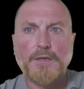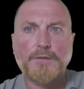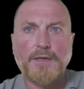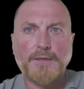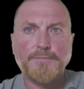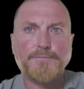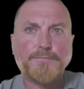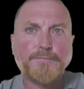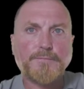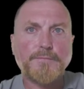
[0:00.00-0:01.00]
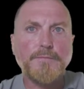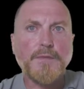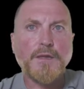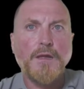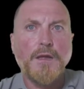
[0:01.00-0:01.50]
Okay,
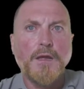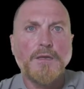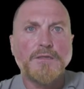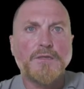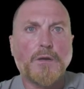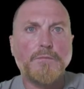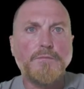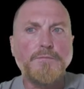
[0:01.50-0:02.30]
so